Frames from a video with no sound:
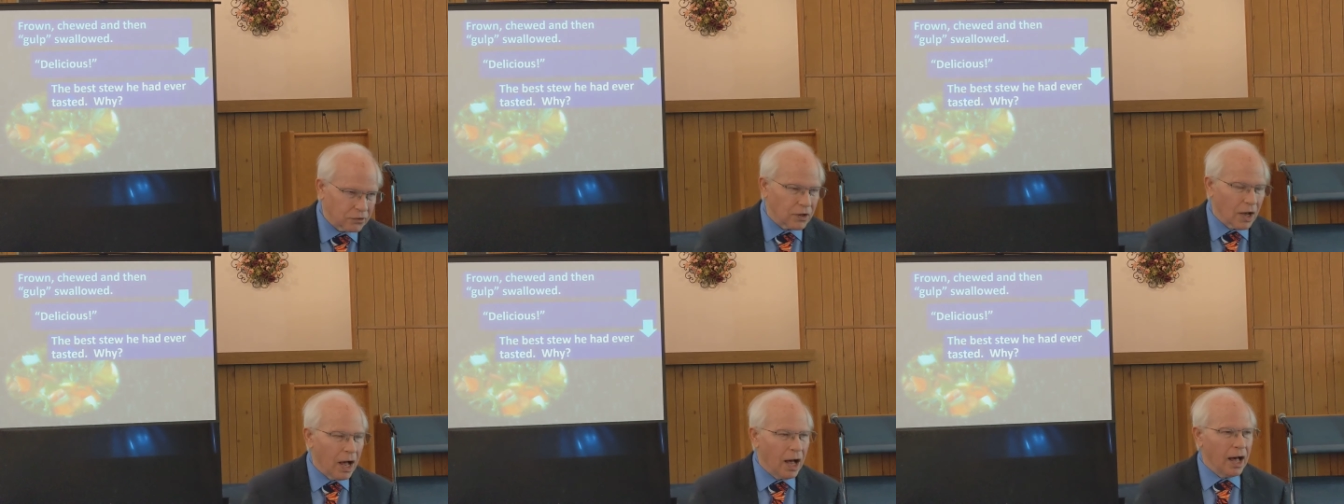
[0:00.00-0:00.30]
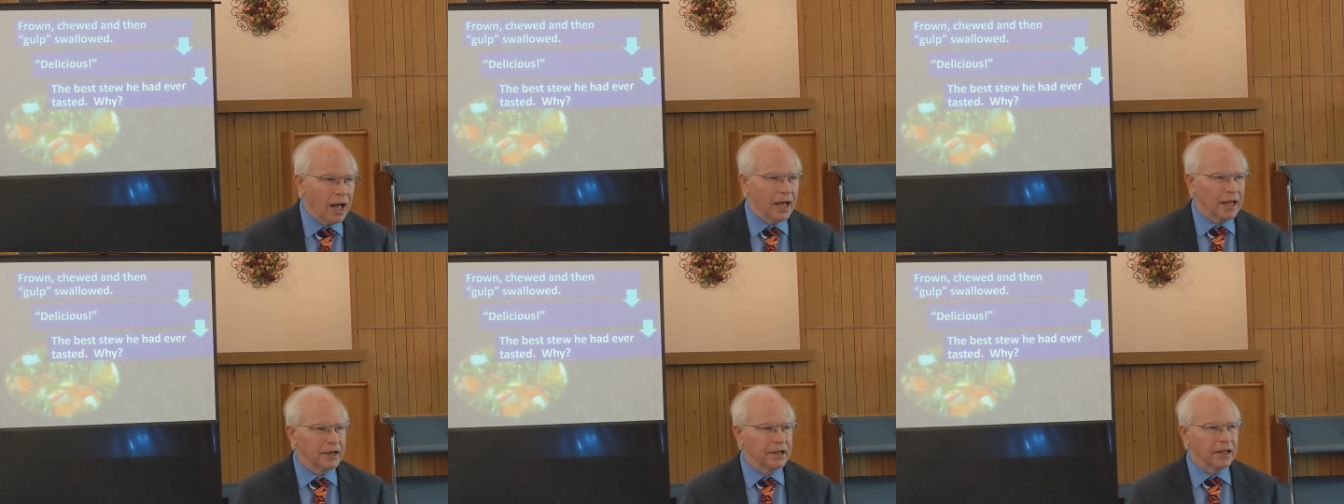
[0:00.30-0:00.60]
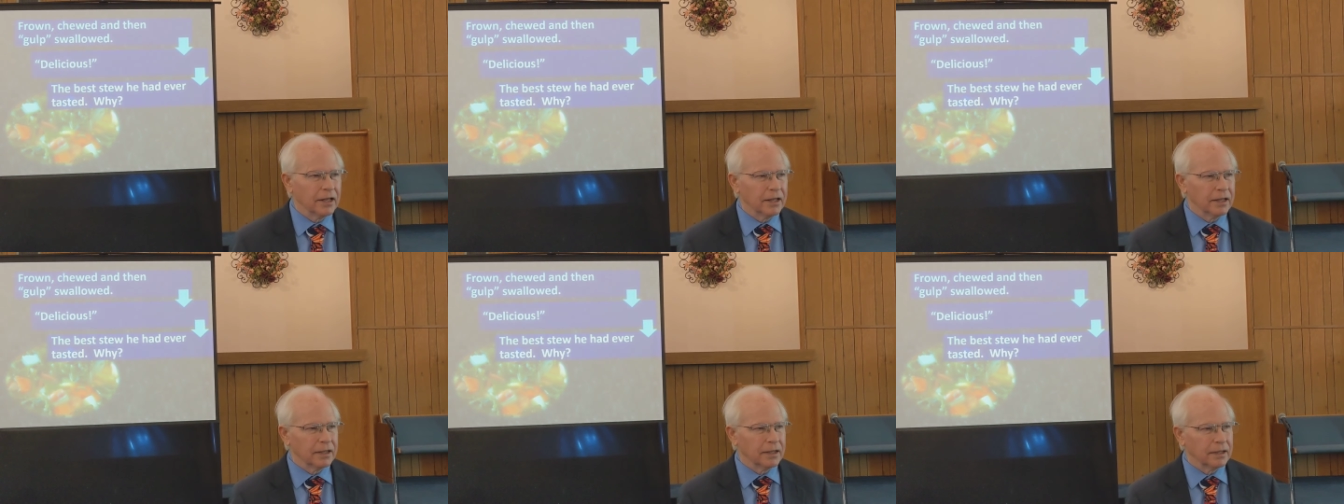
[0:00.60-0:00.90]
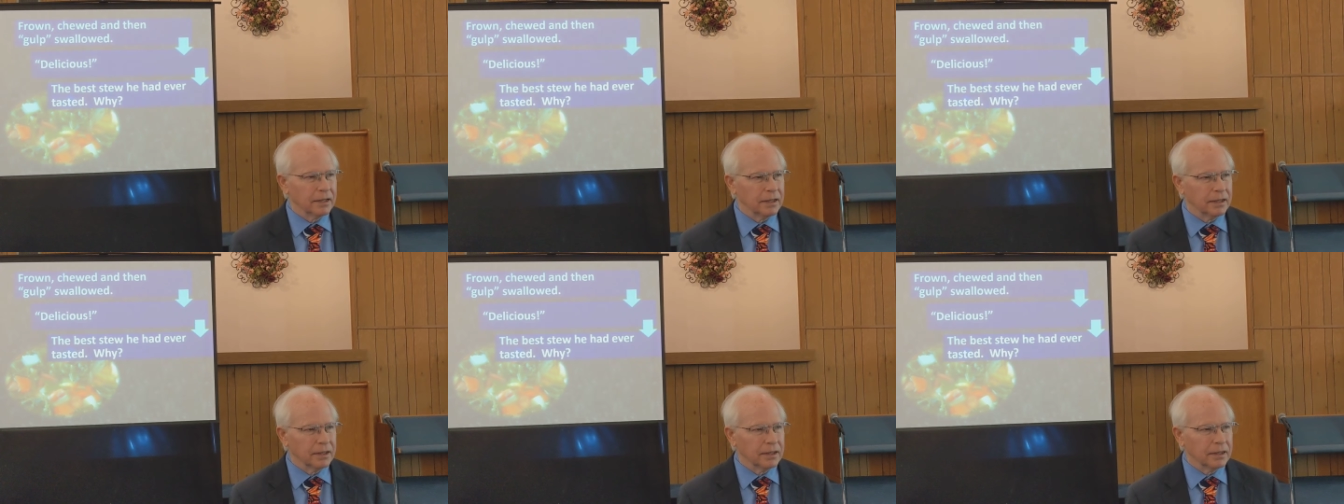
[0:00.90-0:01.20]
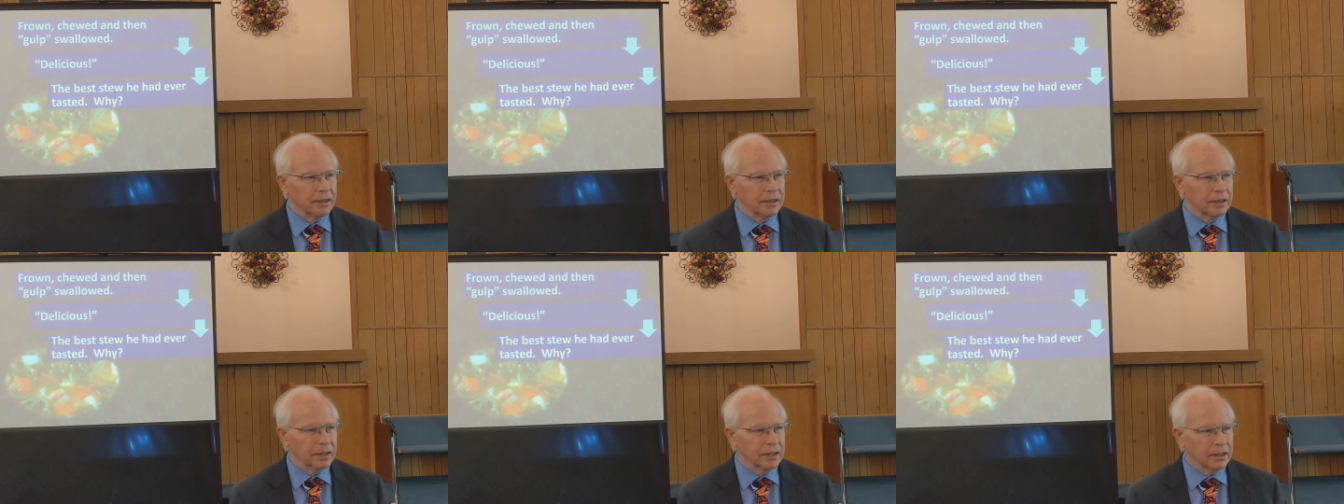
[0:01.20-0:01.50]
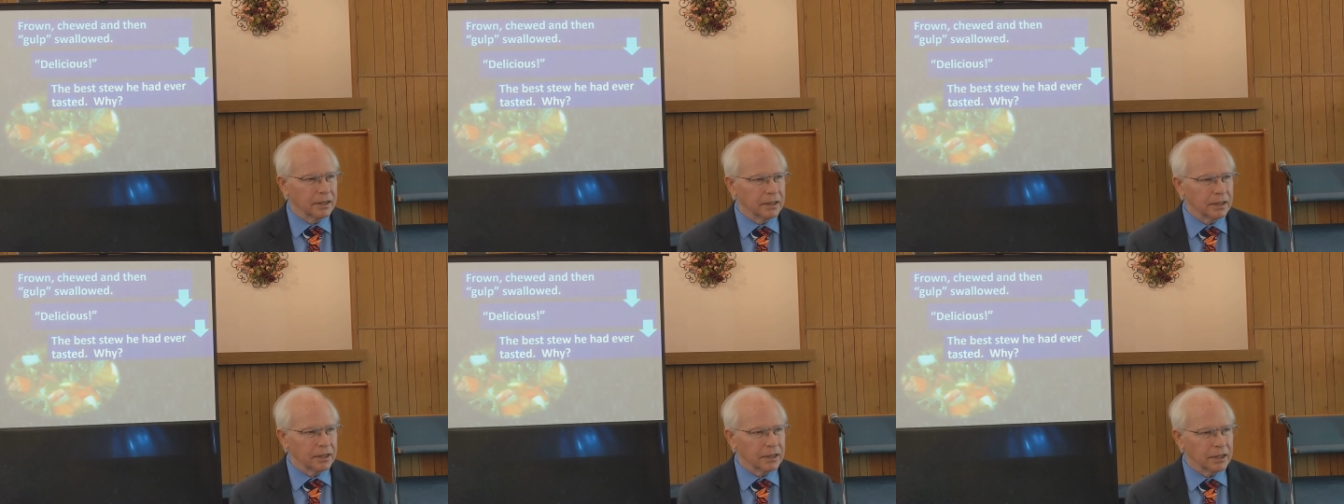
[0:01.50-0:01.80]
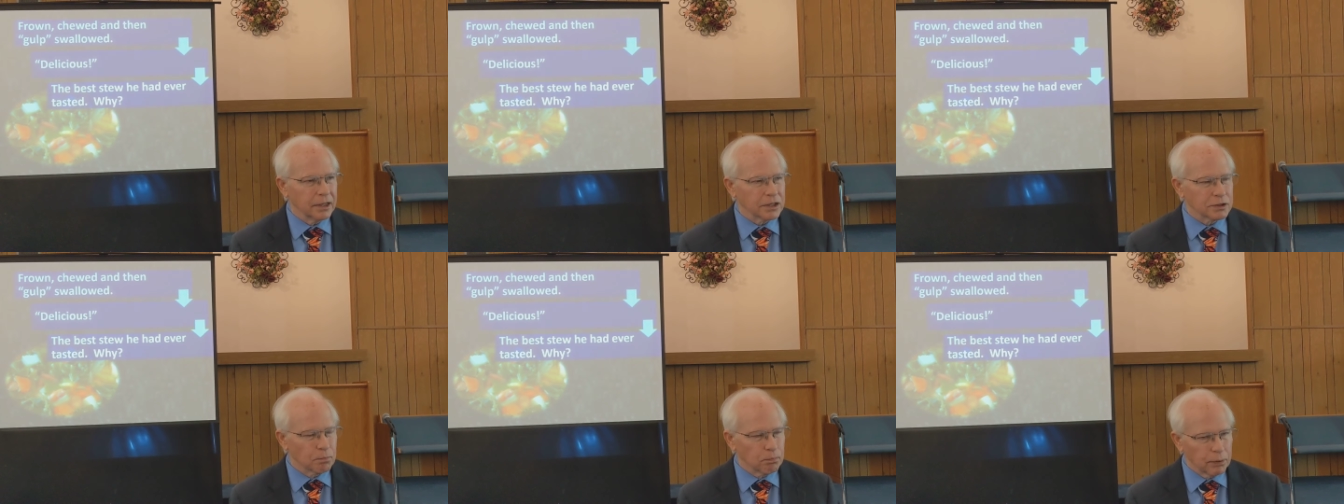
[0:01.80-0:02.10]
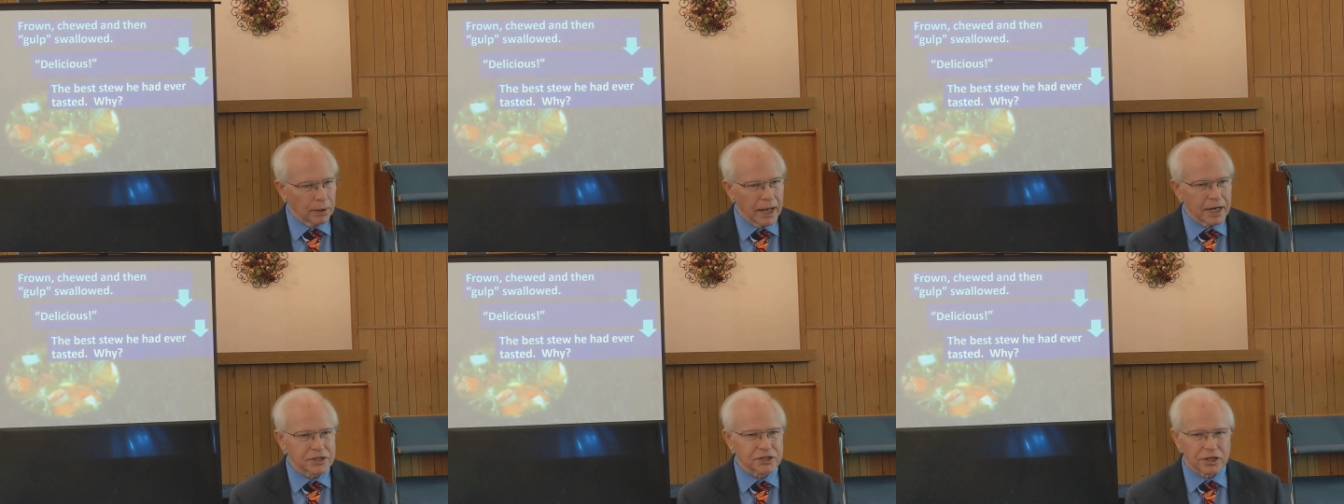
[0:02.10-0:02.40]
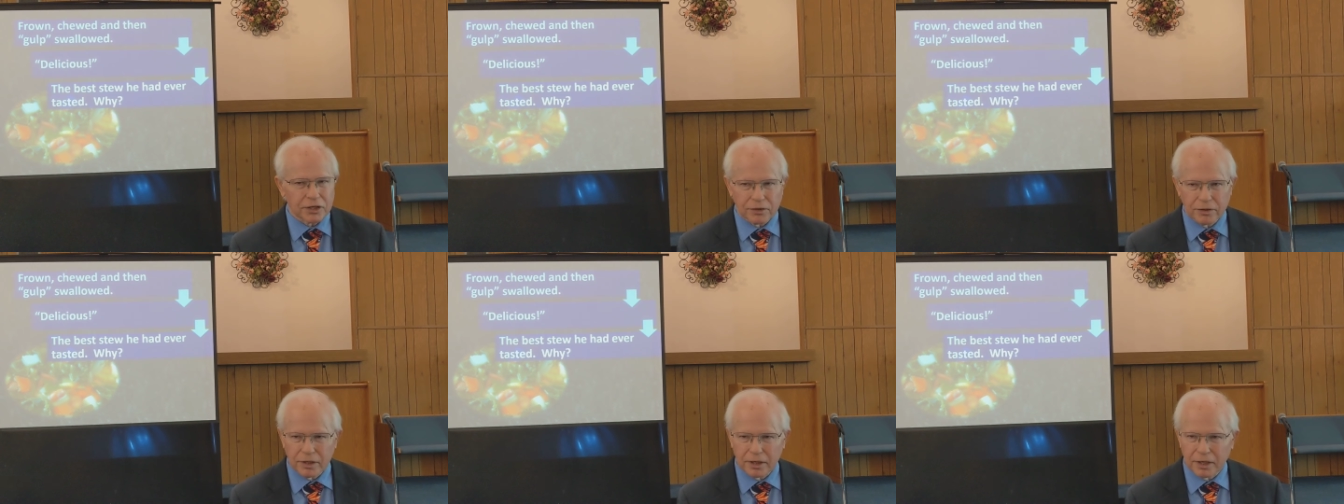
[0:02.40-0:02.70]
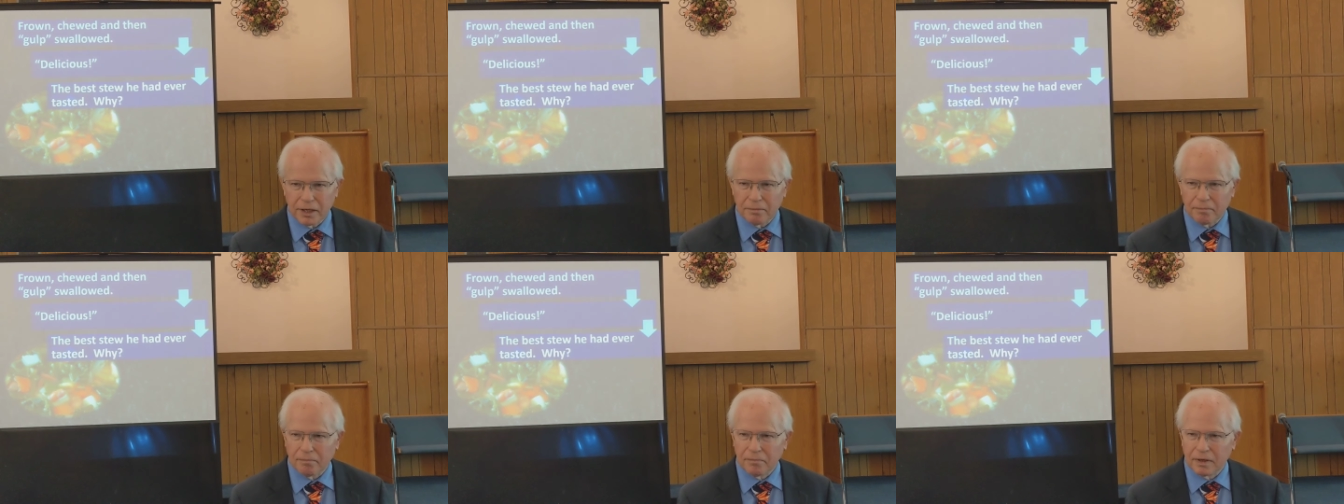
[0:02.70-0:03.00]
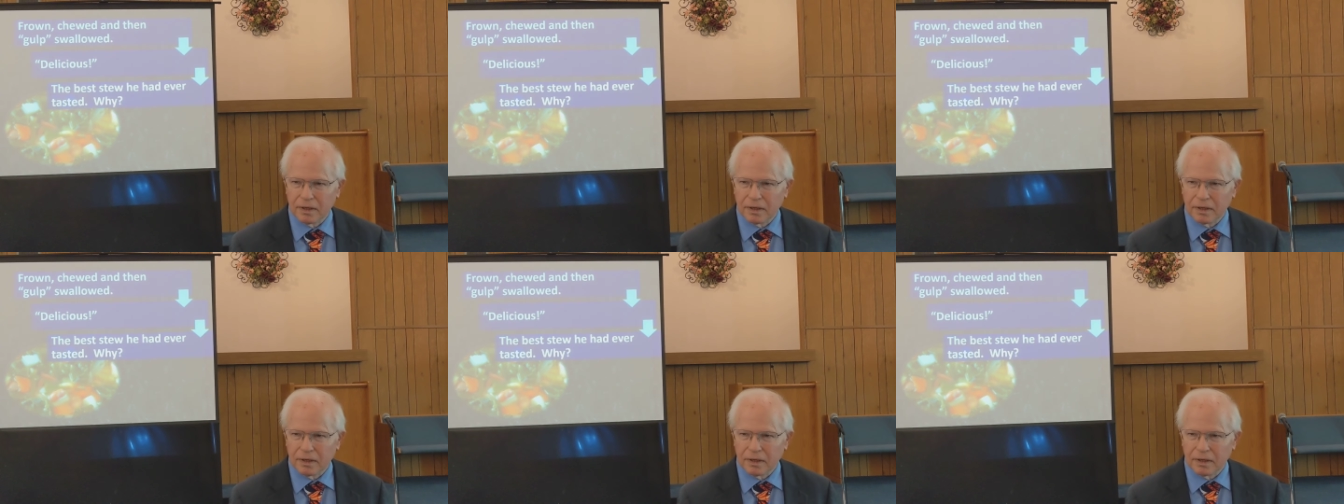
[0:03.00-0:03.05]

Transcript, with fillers: God is blessing them